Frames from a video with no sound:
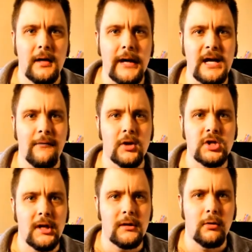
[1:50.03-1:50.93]
I never
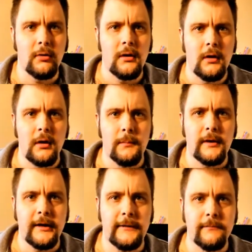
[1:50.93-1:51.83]
chuckled,
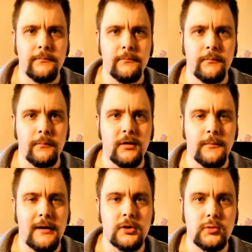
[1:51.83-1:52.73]
but I
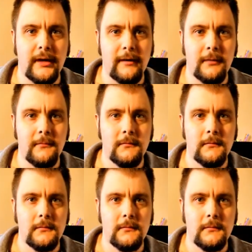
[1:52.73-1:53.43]
smiled twice.